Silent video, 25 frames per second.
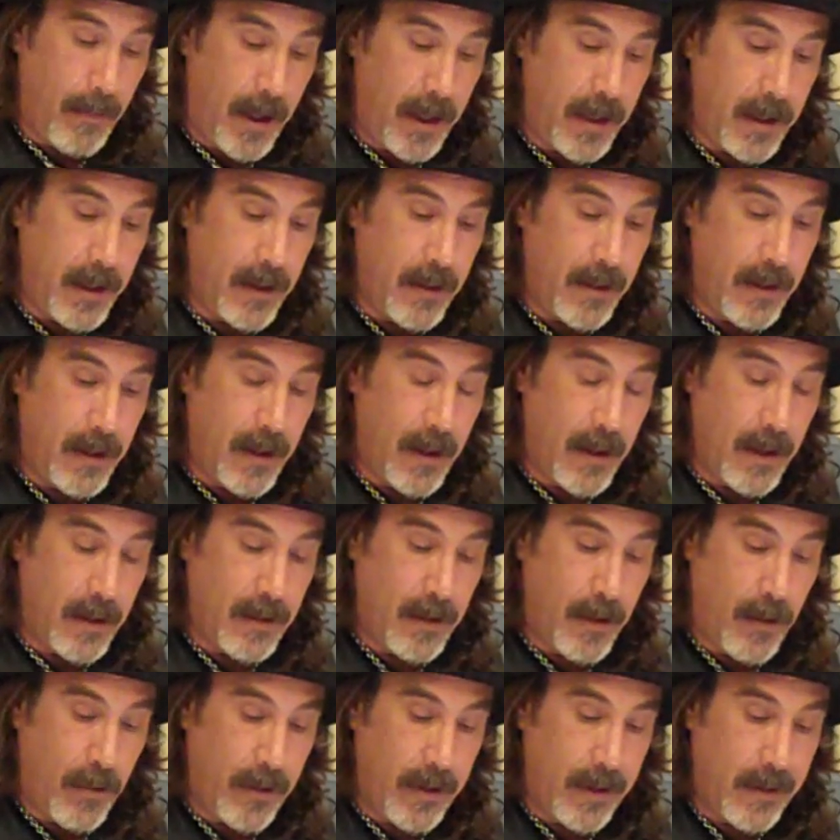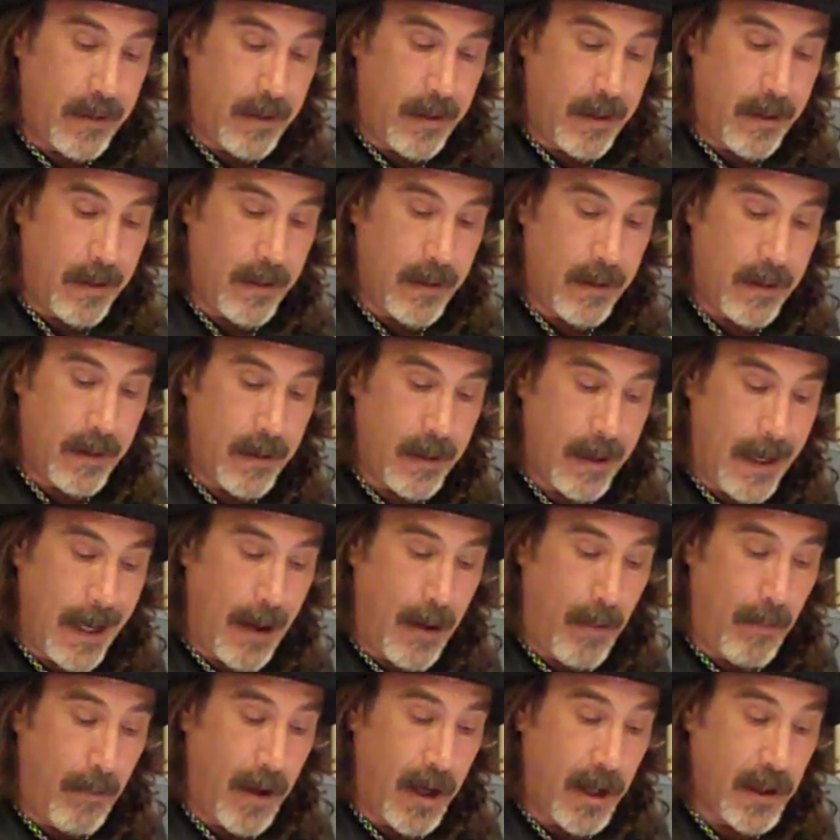money in the end, don't it?
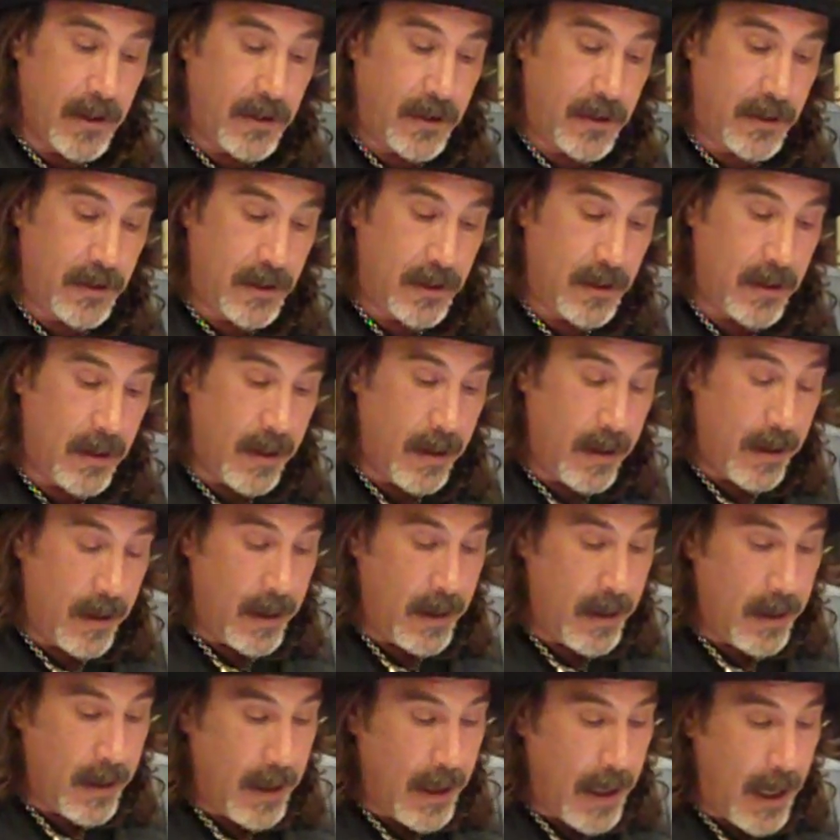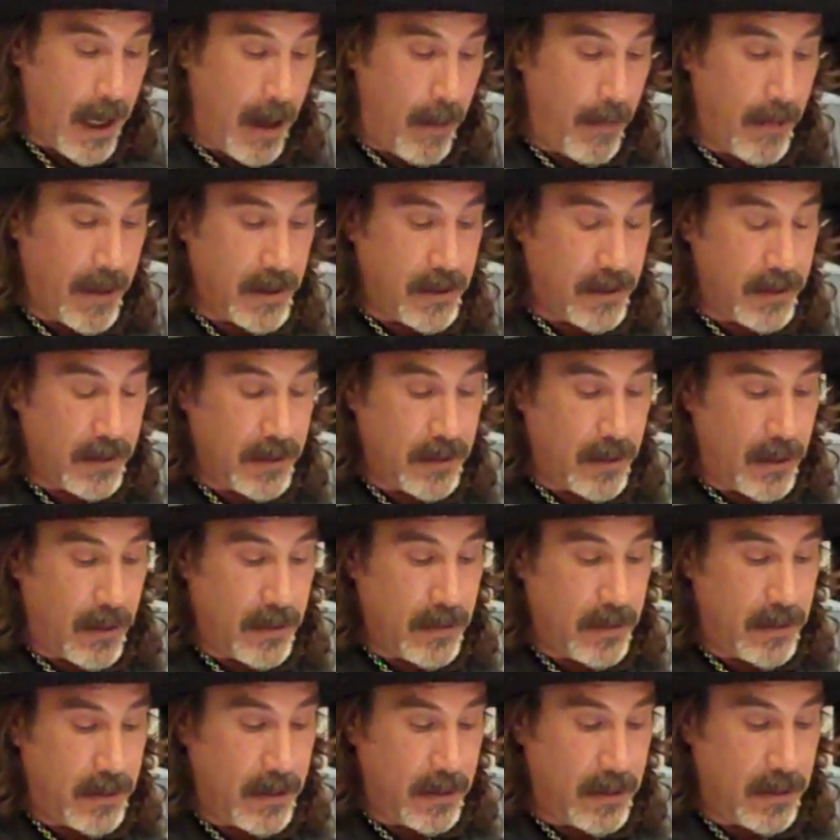How much? How much is
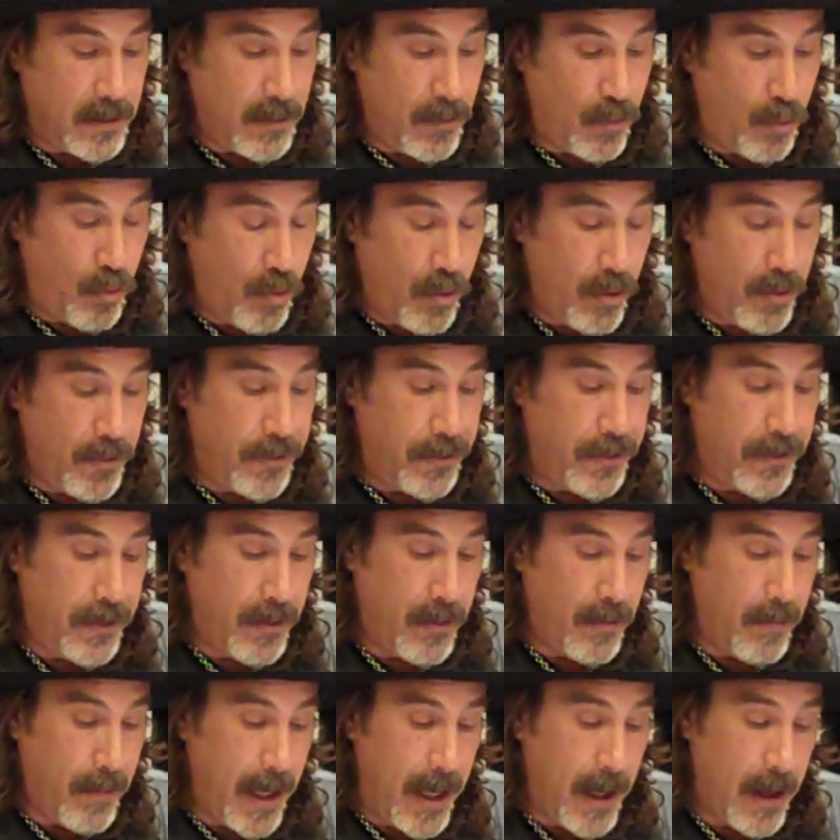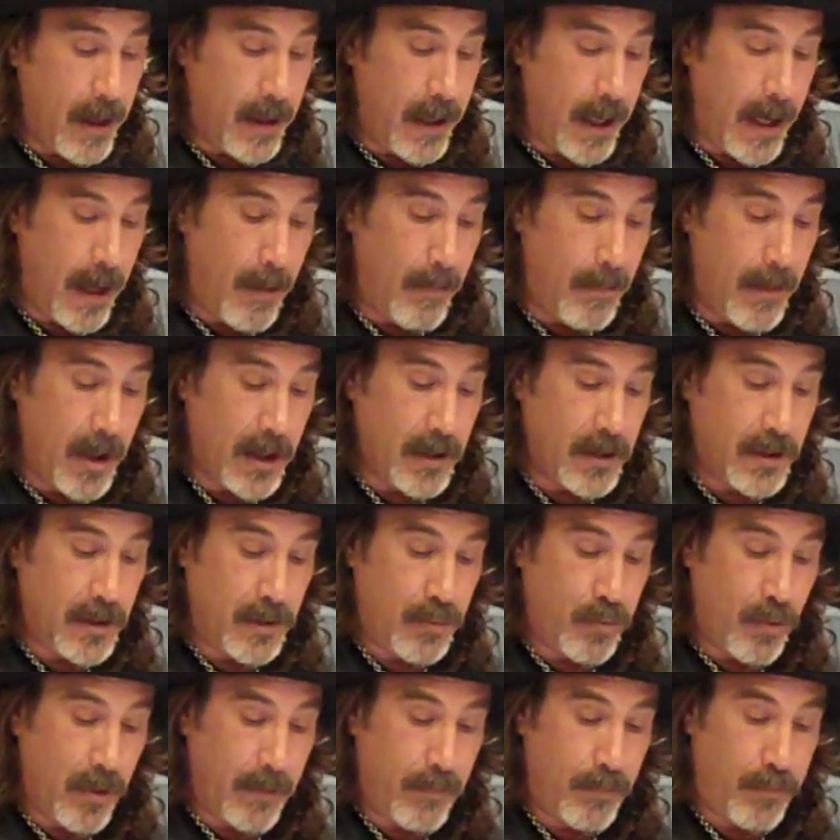Narcissa worth to you, man? How much?
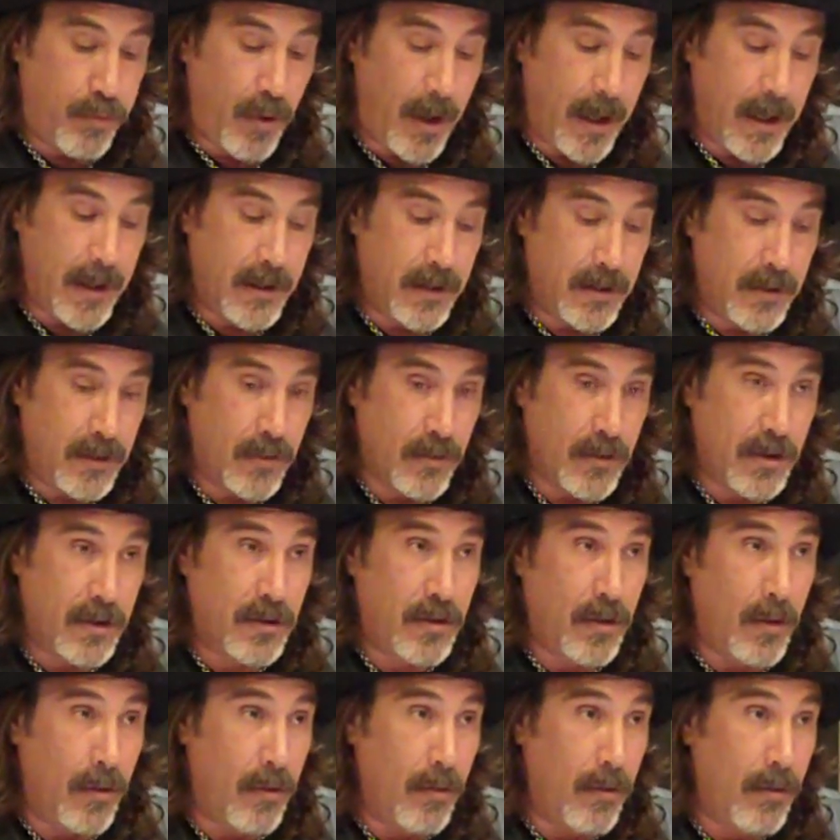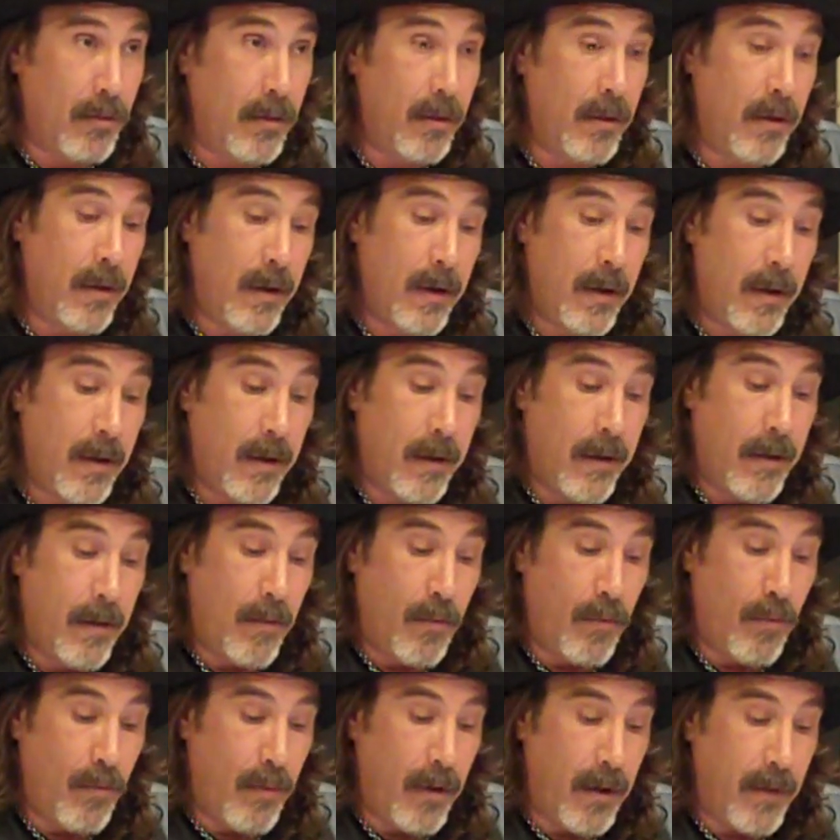What price? Your soul?
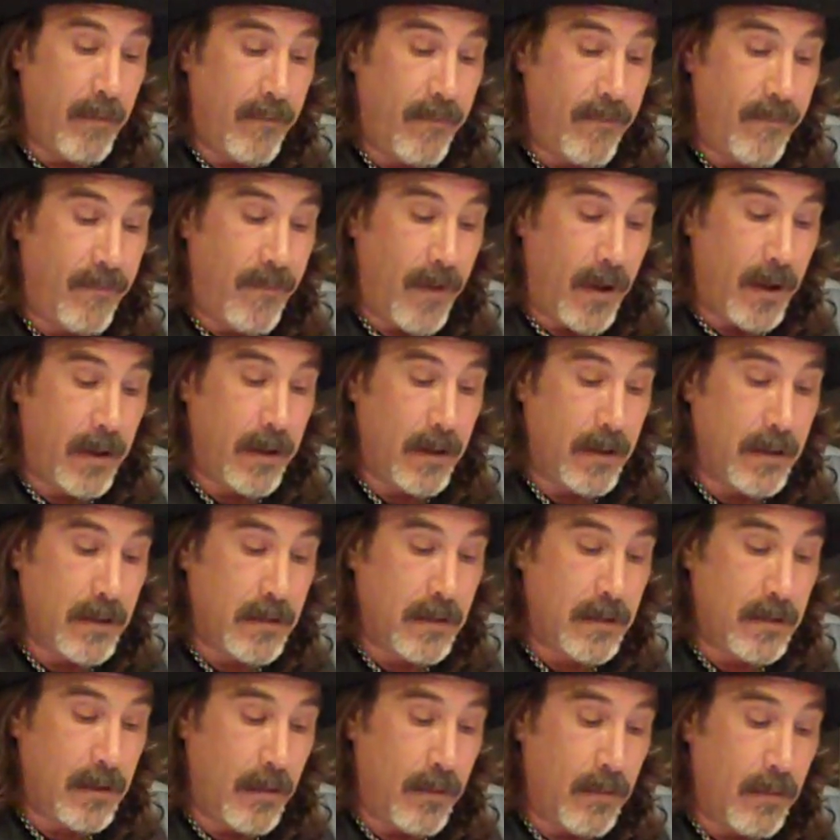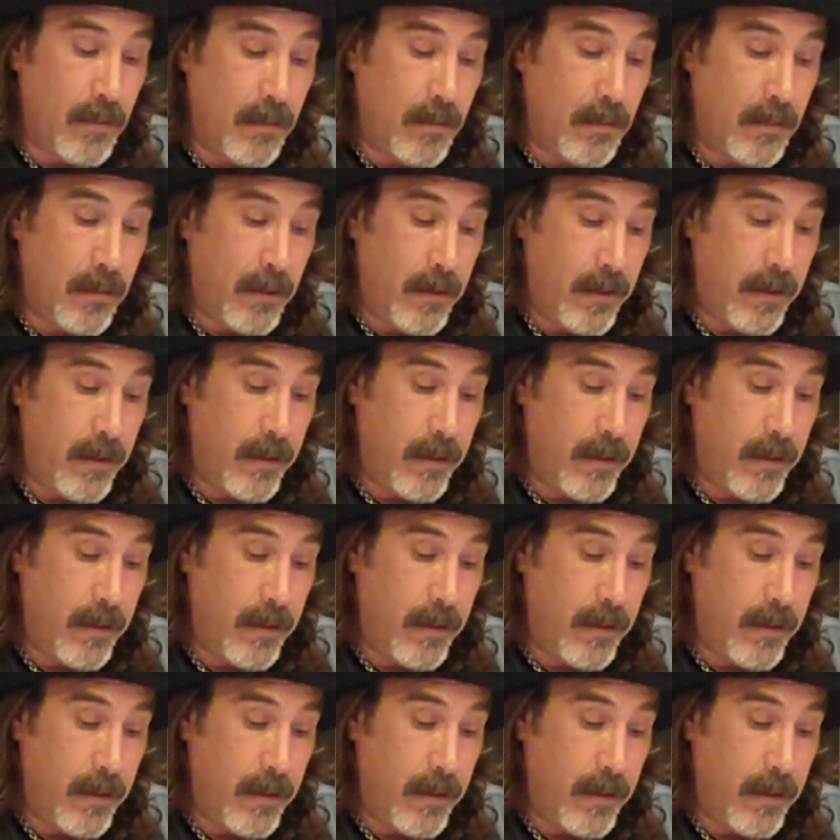What fucking soul?